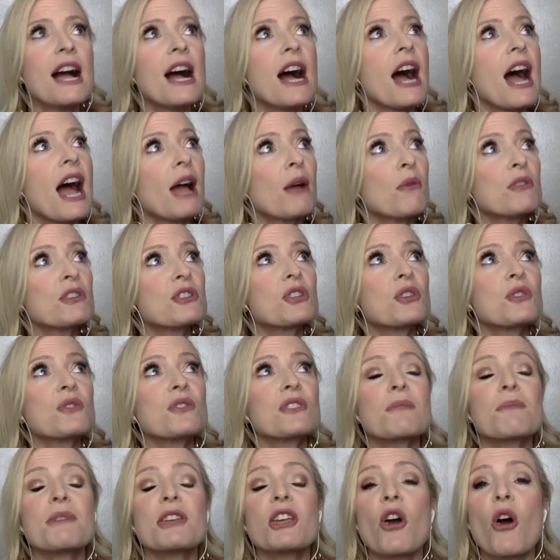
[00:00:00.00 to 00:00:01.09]
I would choose
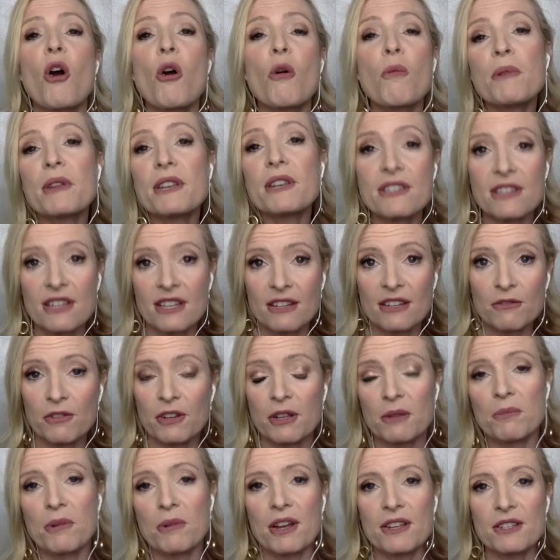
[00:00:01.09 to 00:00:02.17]
to be open to
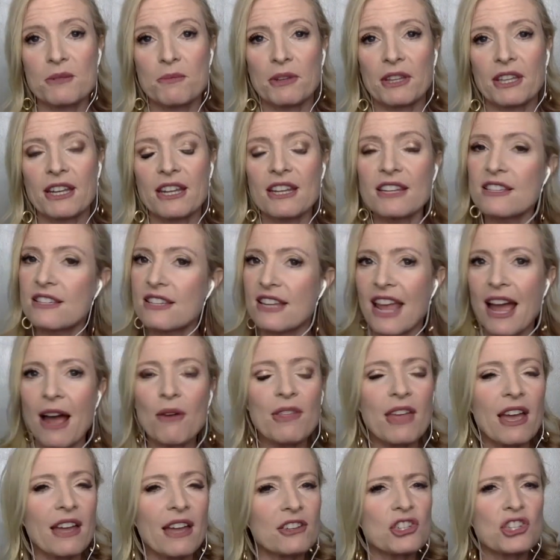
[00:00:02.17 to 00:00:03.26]
infinite possibility. See how
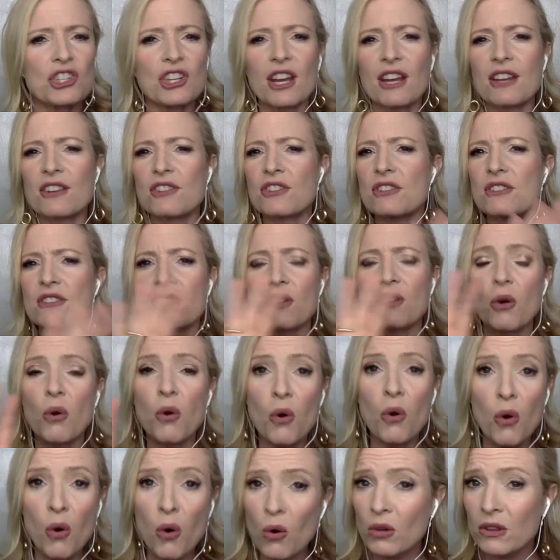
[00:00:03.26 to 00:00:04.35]
that changes the
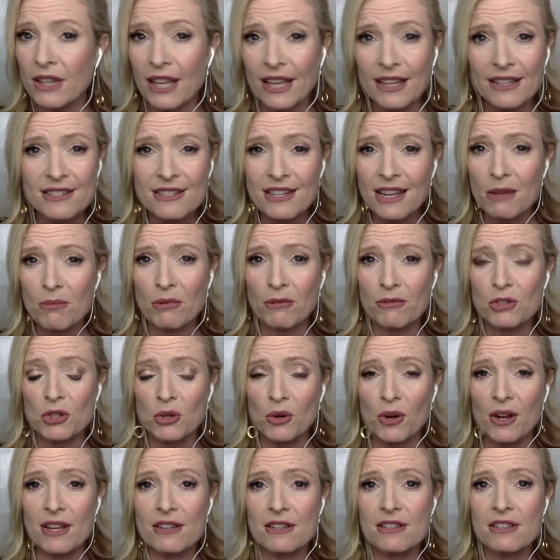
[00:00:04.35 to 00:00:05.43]
whole landscape of
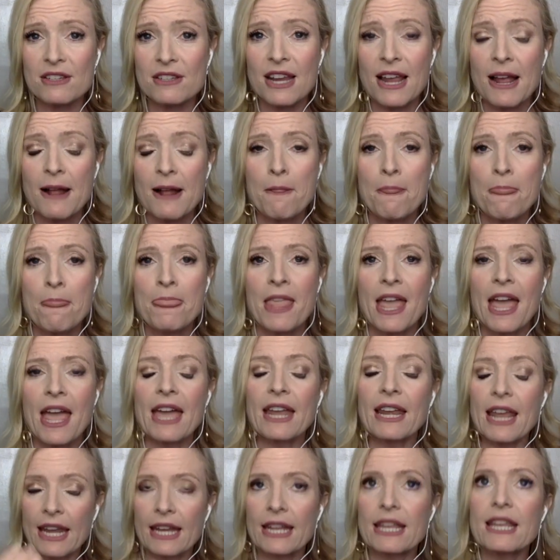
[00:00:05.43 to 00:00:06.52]
choice?
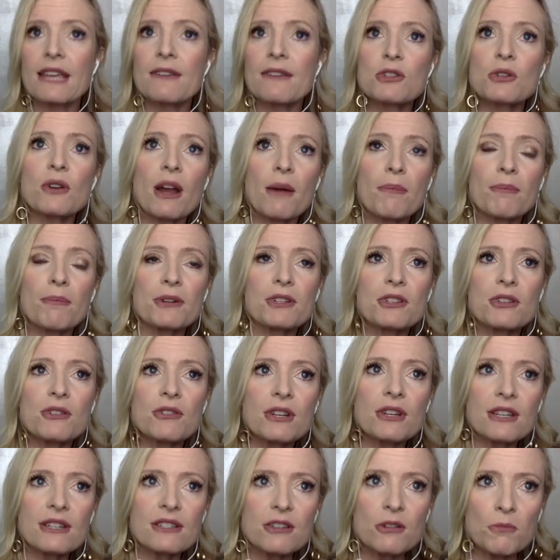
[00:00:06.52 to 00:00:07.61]
And it gives you an
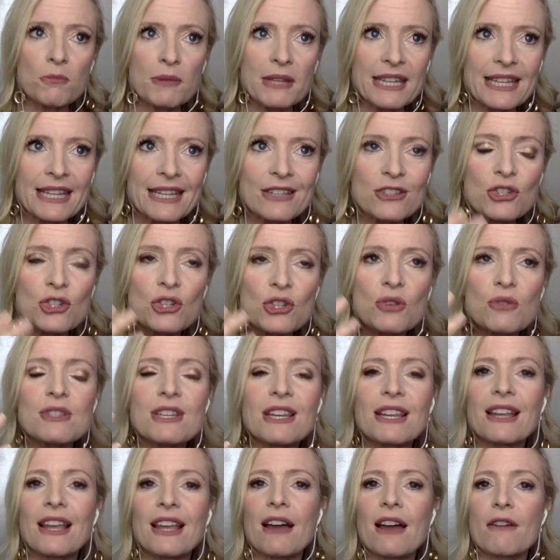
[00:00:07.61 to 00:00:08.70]
opportunity to begin
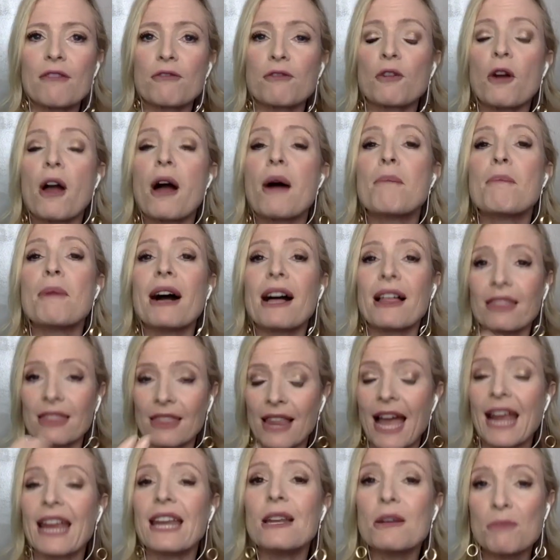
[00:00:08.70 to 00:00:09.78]
choosing from
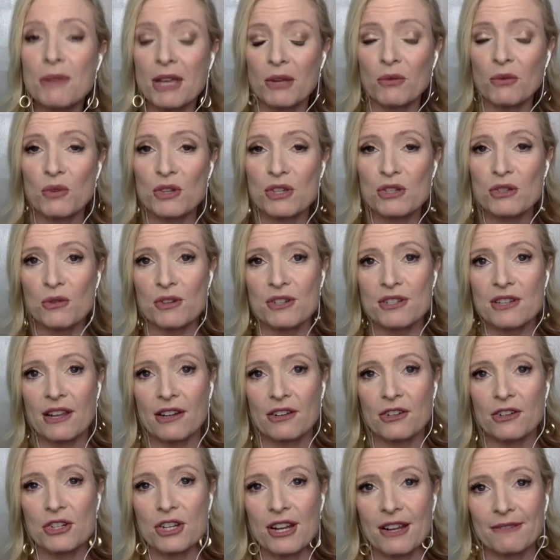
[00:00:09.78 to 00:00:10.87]
alignment with source
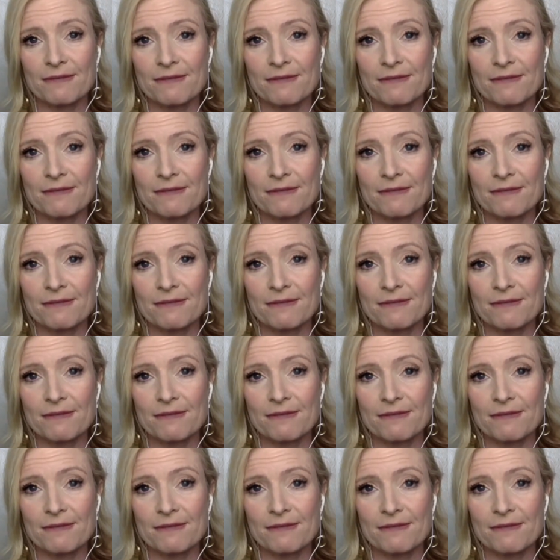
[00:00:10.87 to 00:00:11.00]
energy.